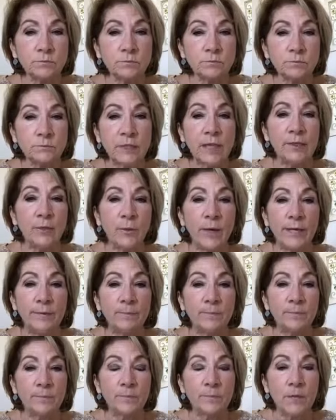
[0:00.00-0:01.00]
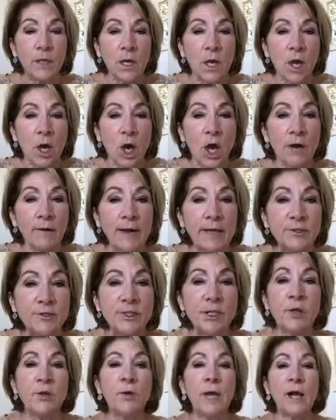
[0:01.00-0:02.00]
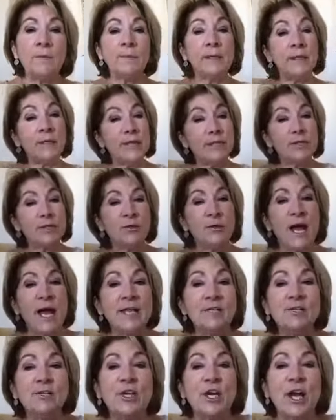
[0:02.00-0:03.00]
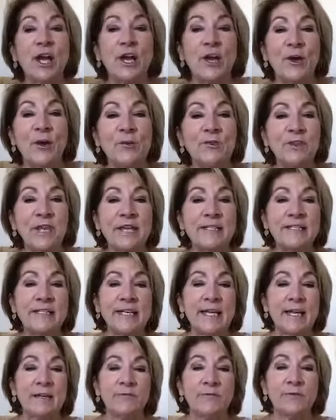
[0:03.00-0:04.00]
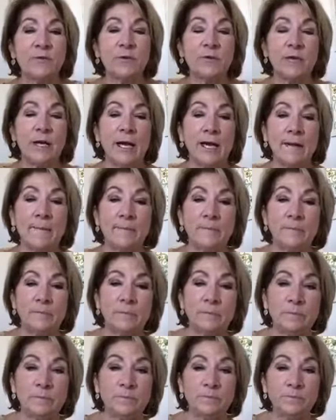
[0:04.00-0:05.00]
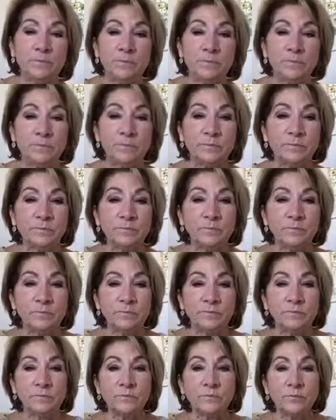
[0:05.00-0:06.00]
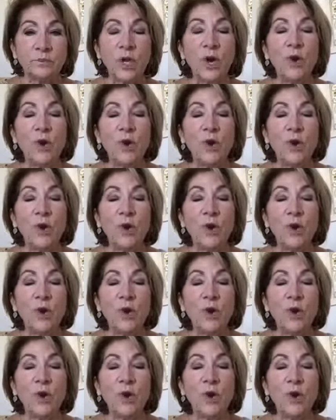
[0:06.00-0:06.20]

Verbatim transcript: anyway, all right, so I'm going to let you guys go. Thanks again for, um, oh,